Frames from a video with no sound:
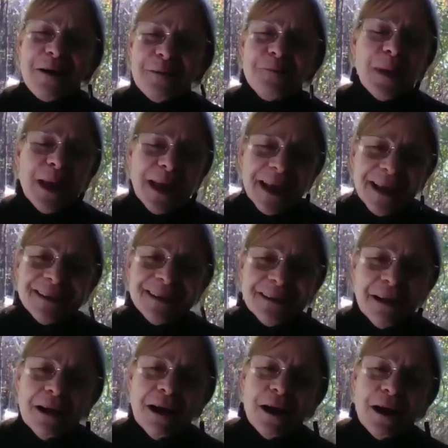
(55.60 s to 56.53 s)

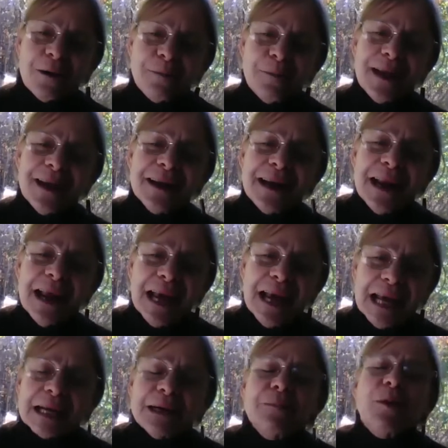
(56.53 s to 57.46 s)
main
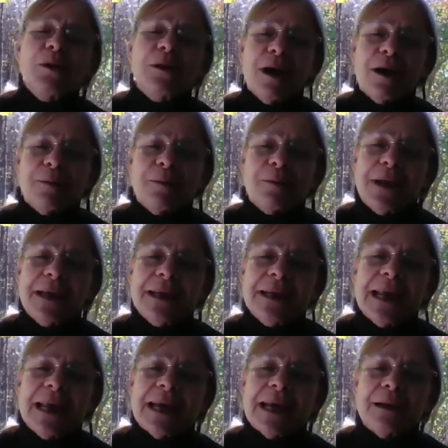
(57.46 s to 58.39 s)

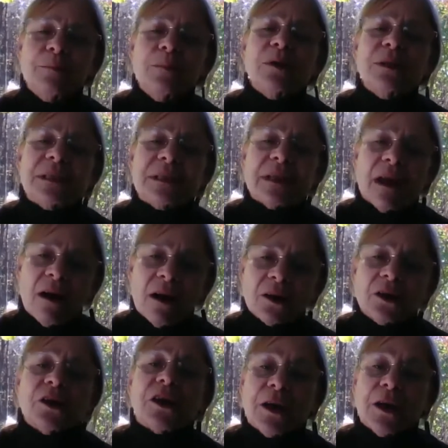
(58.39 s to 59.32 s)
animals are
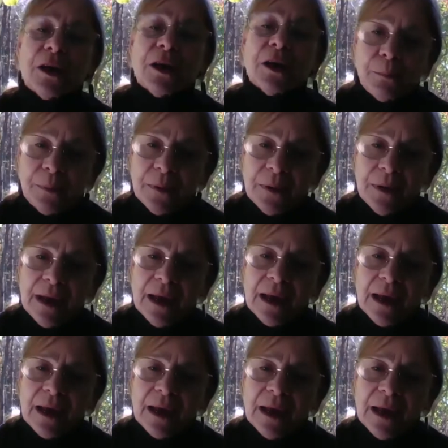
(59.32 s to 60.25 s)
sheep. And
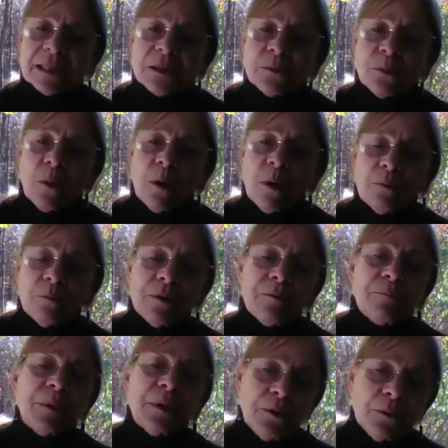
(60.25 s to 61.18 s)
that's what we've
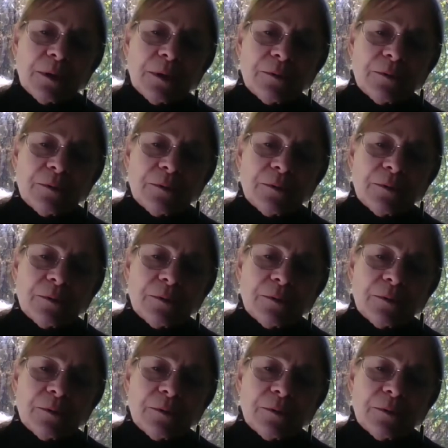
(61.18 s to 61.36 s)
been doing